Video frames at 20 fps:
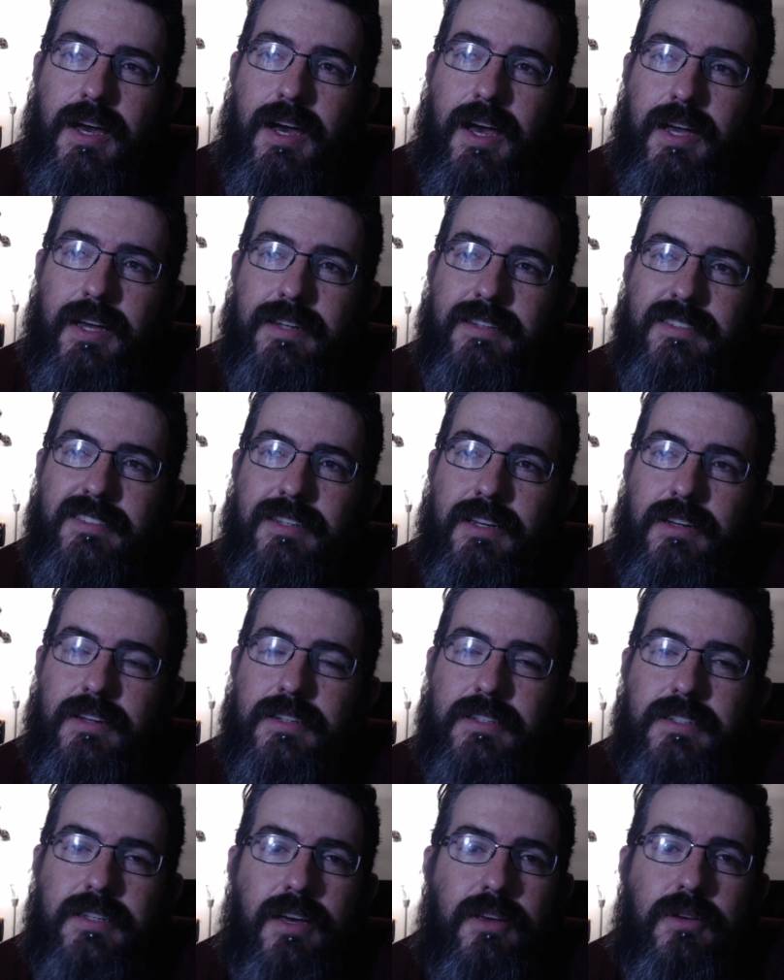I can sit here
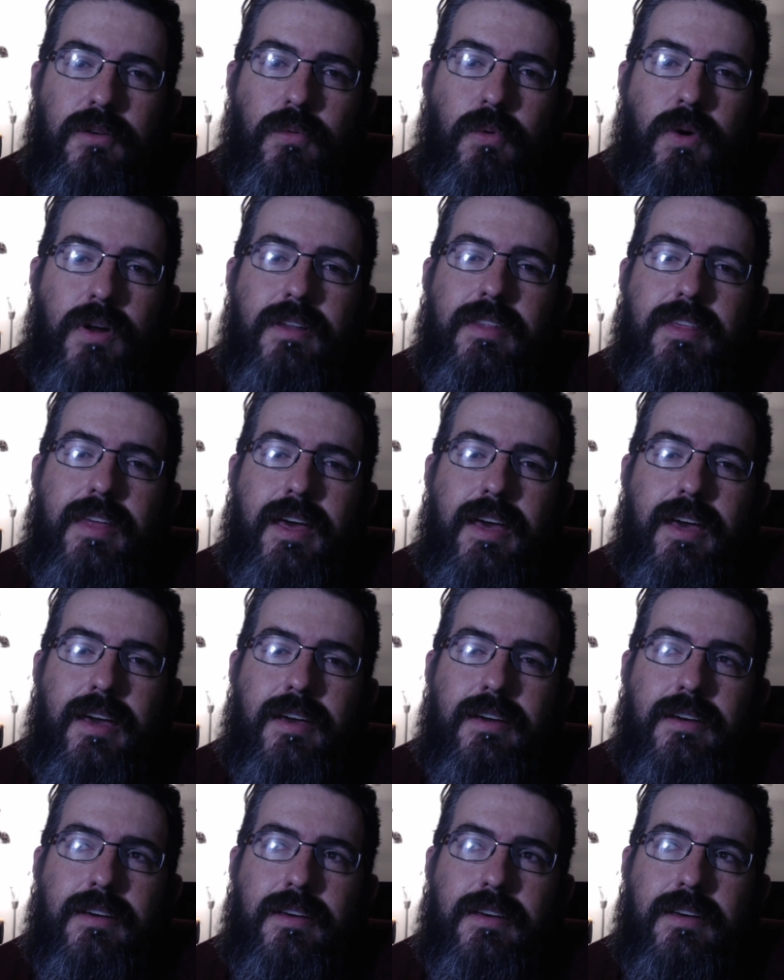and tell you one
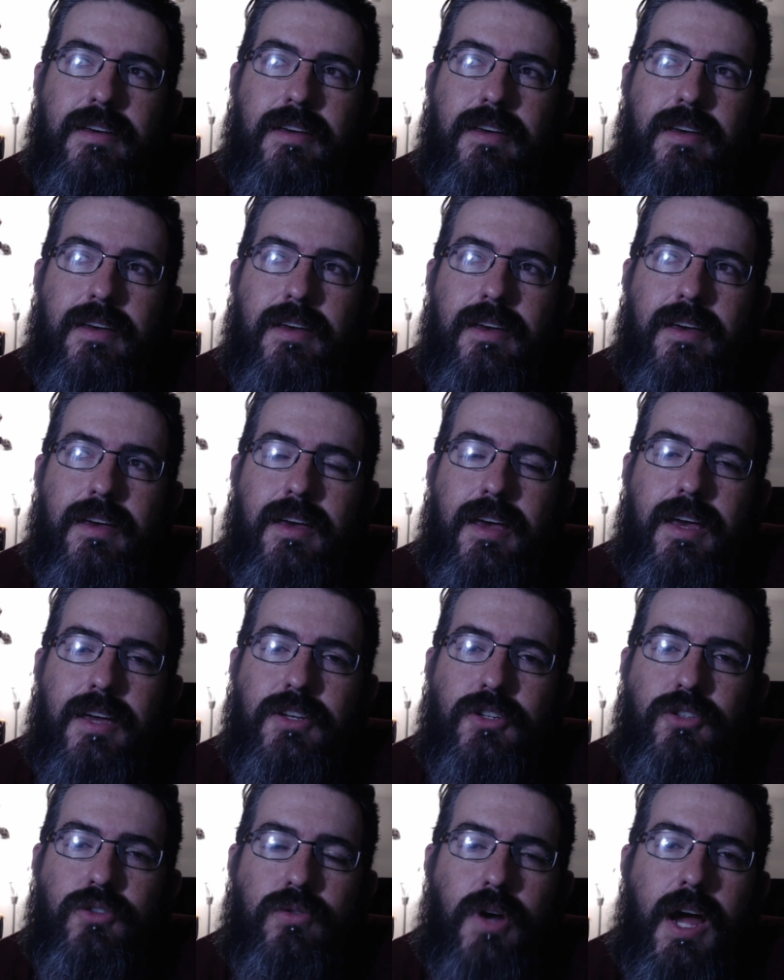thing and
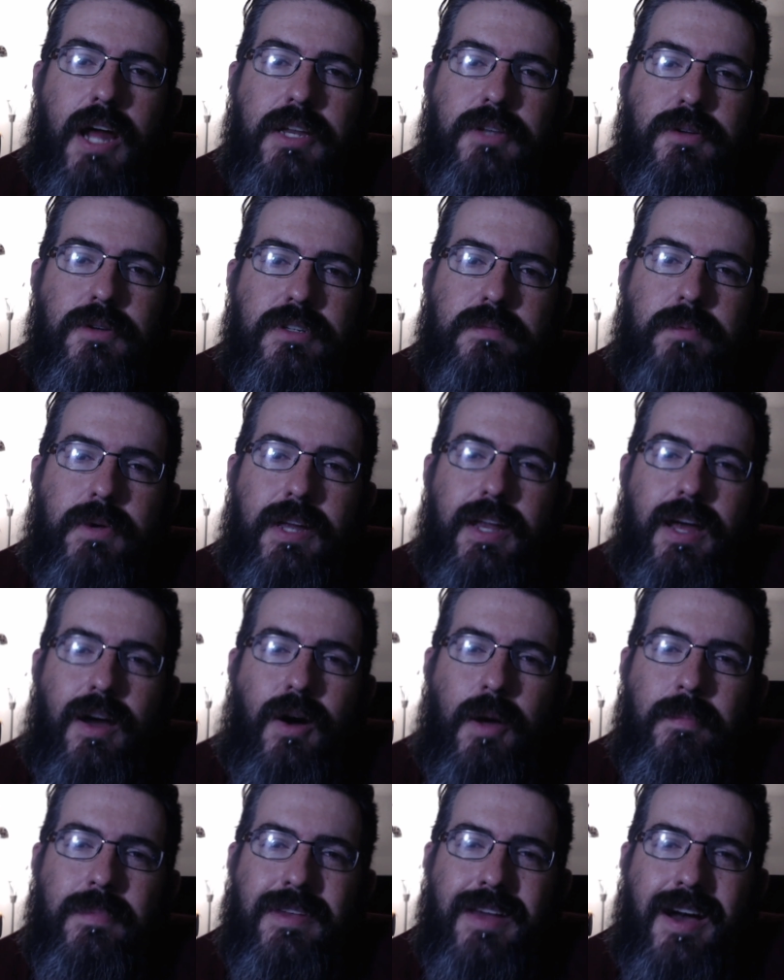try to explain how
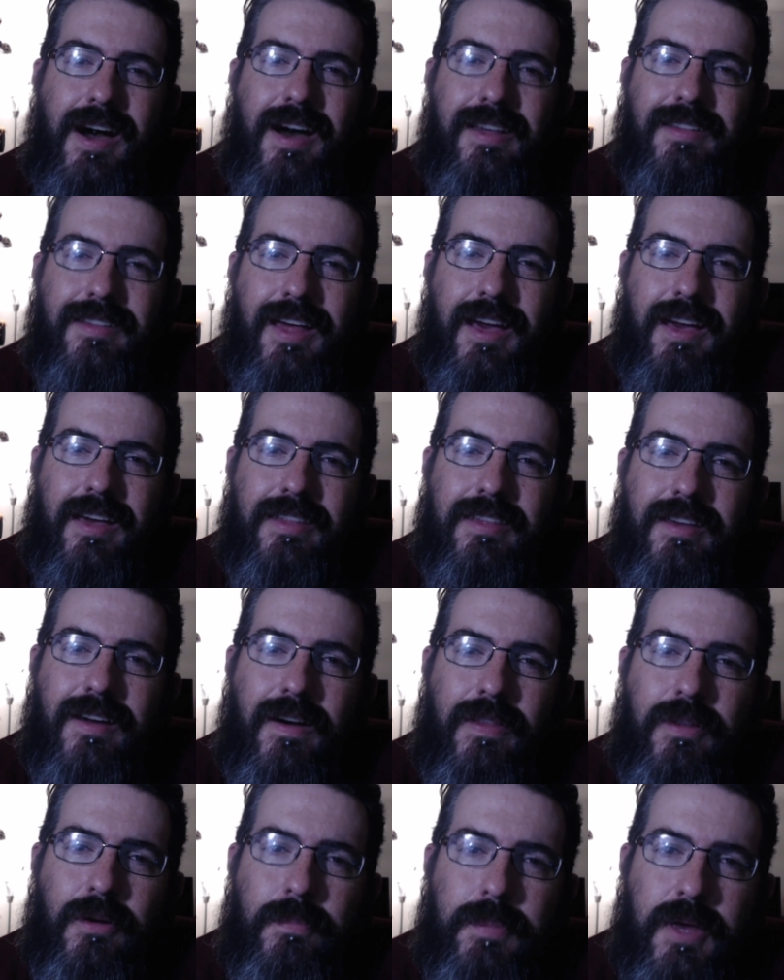I'm not like the
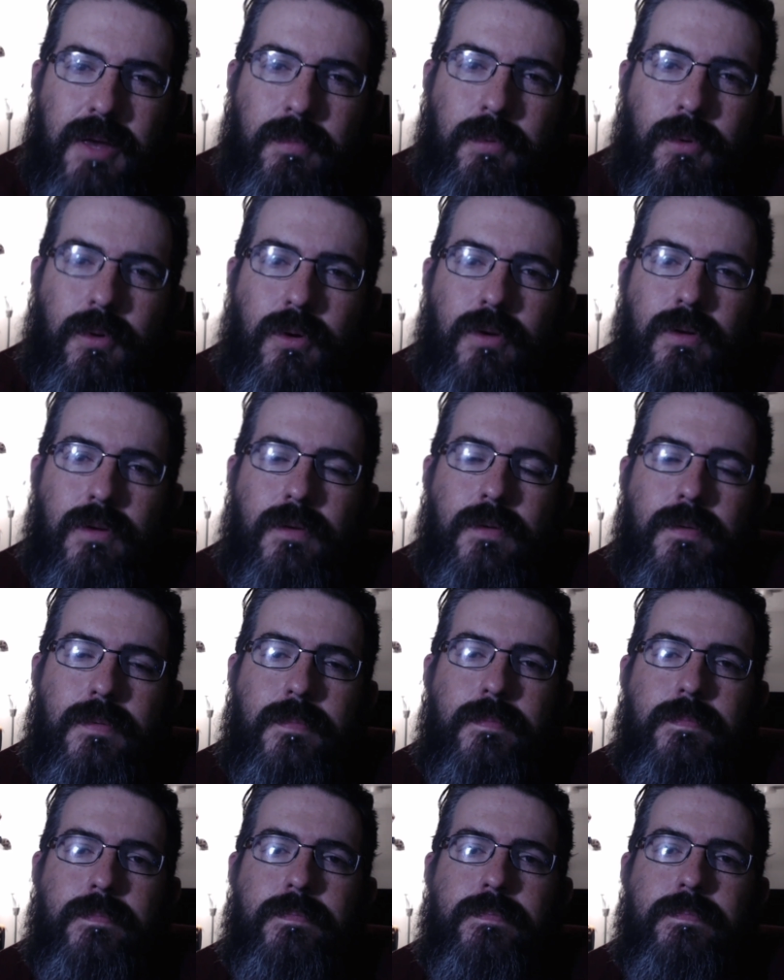other people,
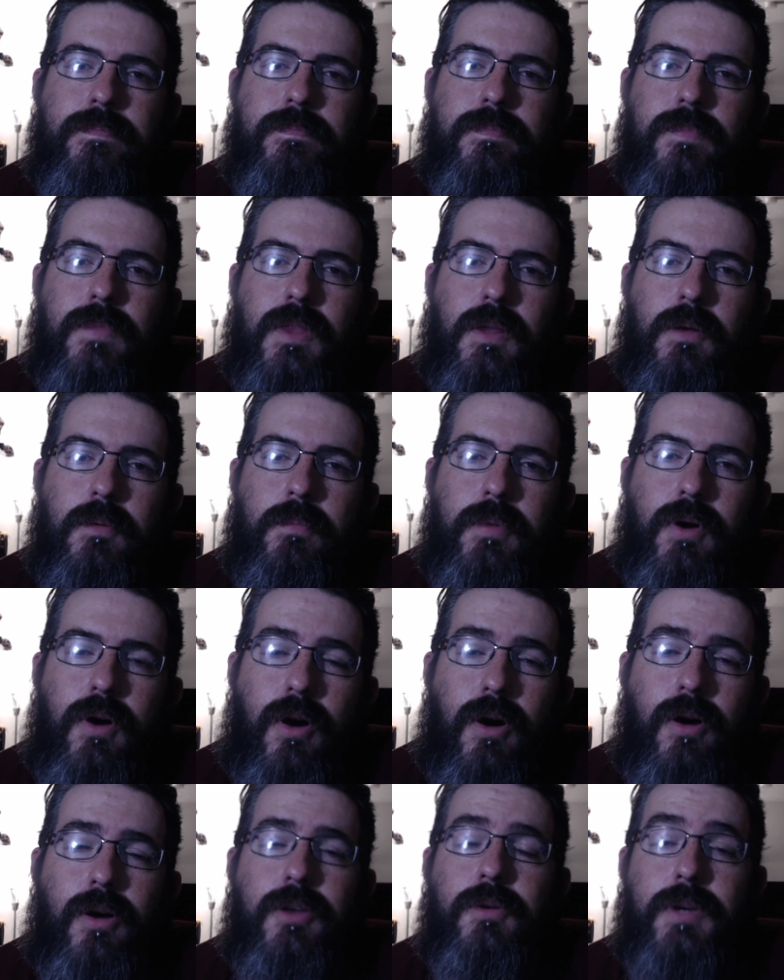but
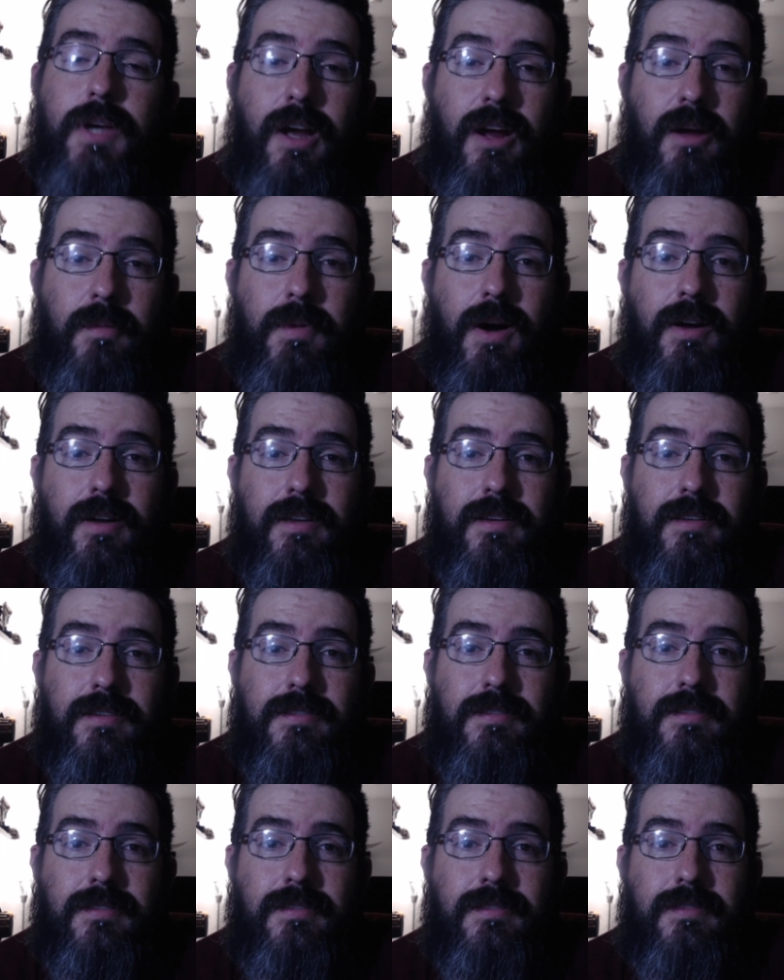all you care about
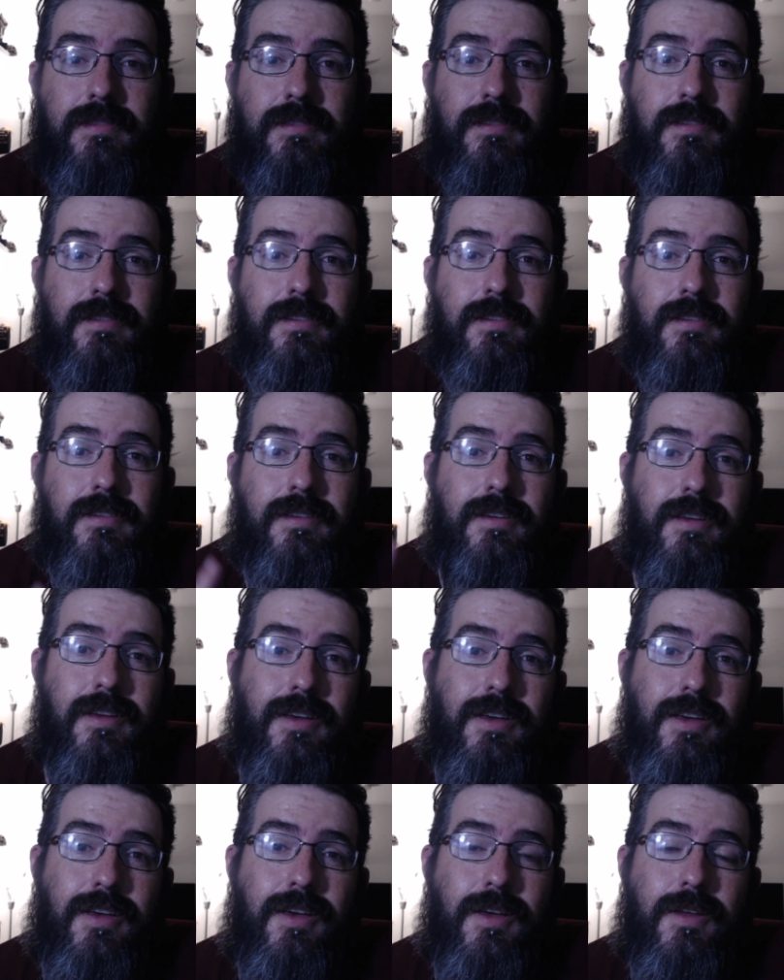is
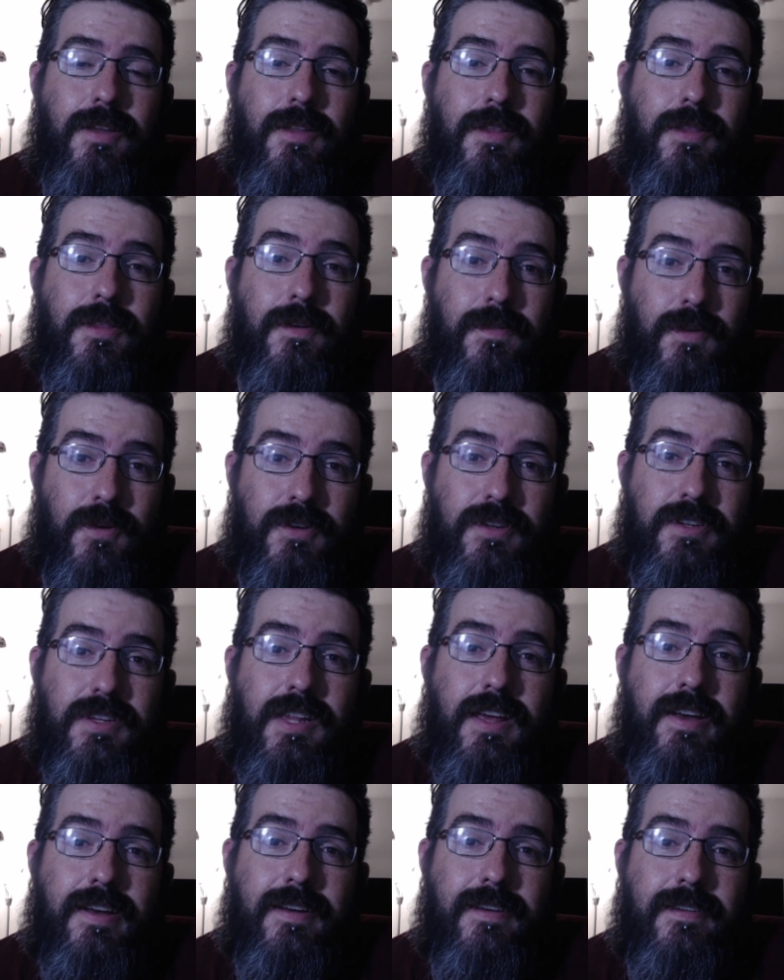the first
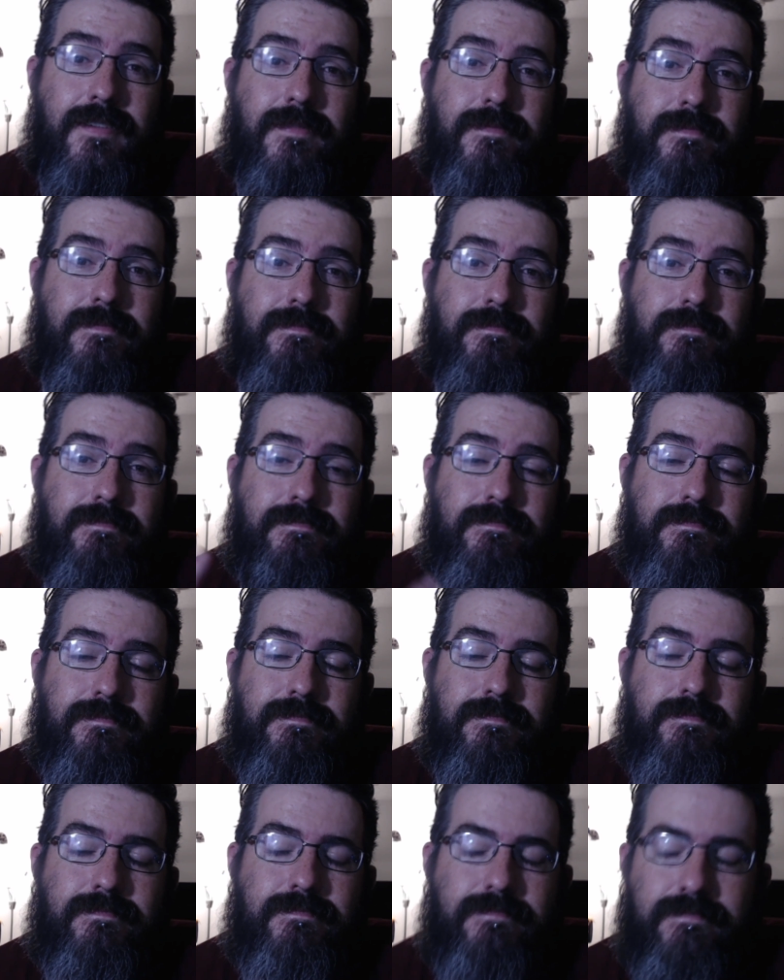
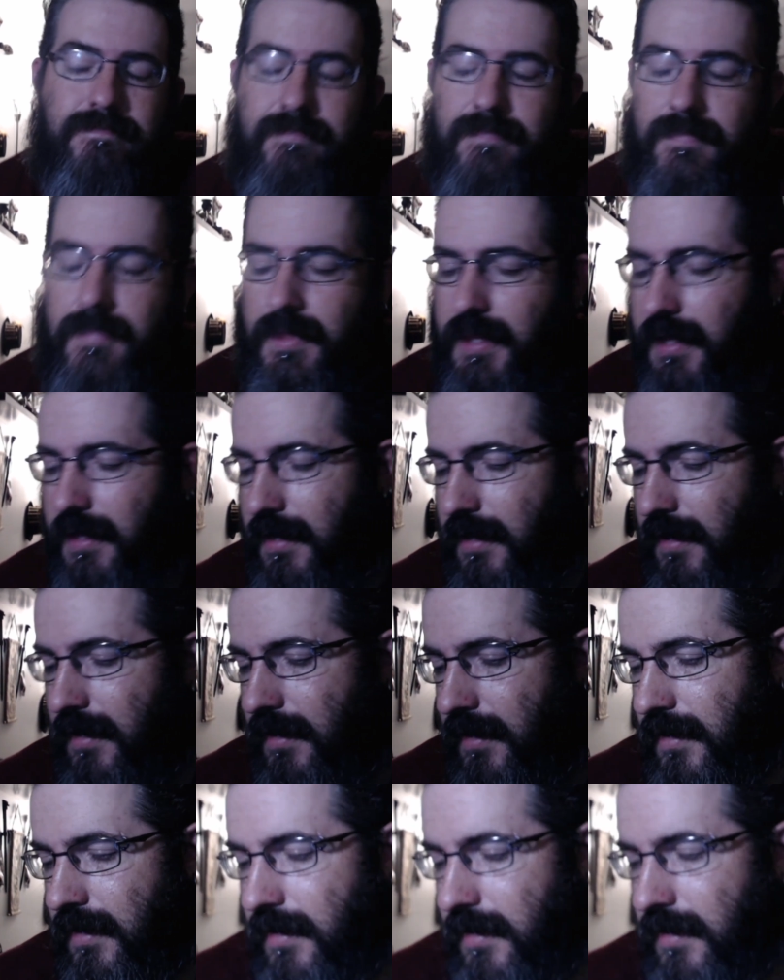thing.
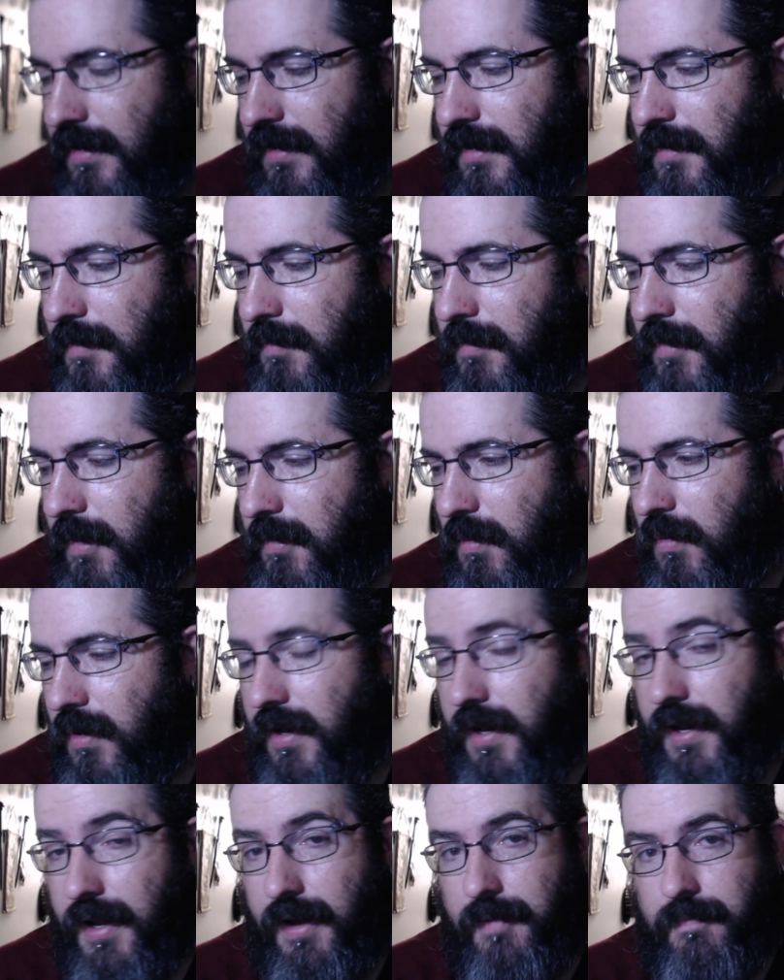Maybe
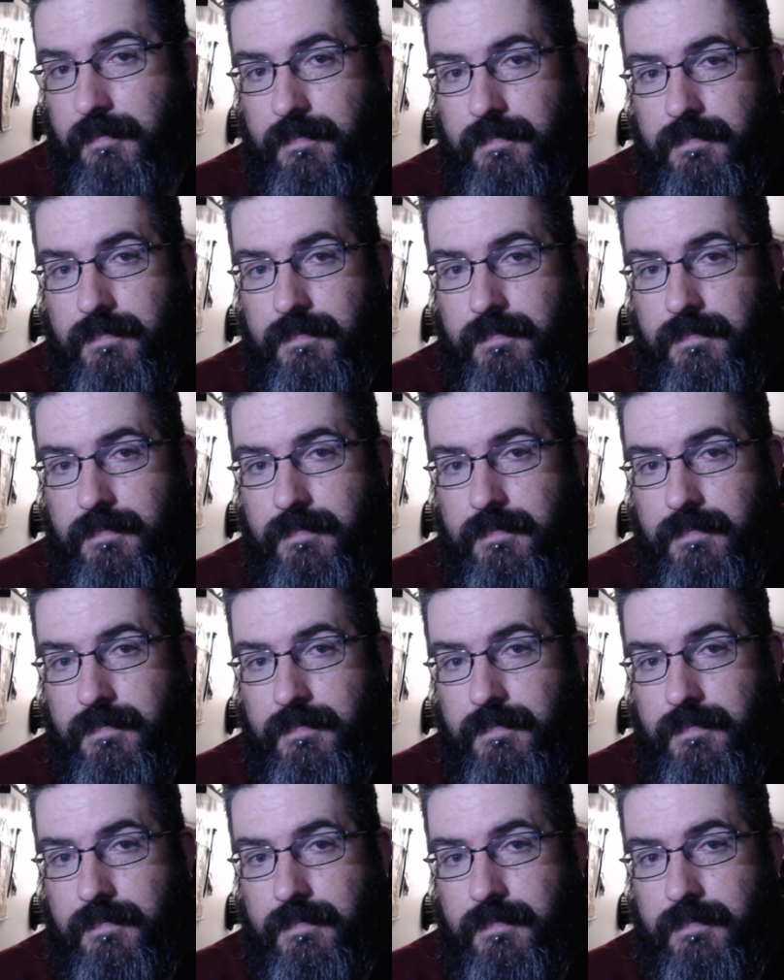one day.